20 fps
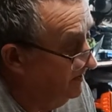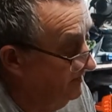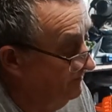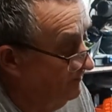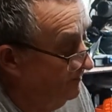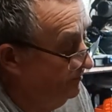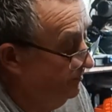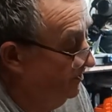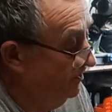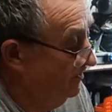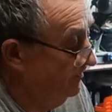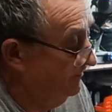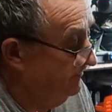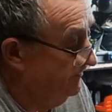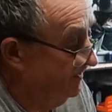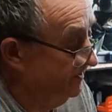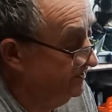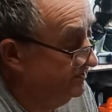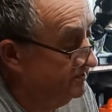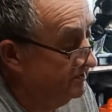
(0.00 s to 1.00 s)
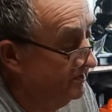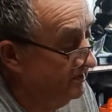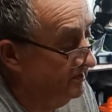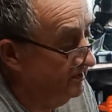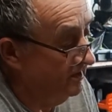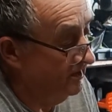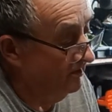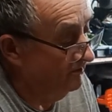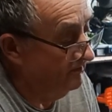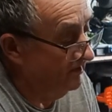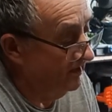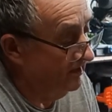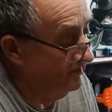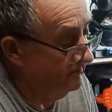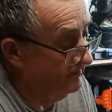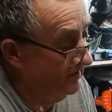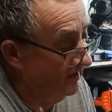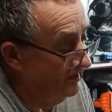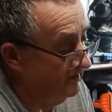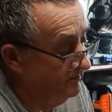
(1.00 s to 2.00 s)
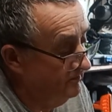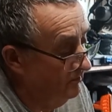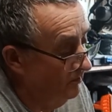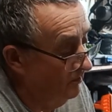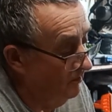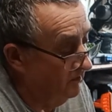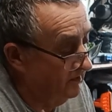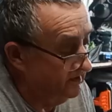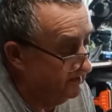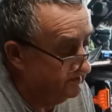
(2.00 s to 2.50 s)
never perfect. You know, they're not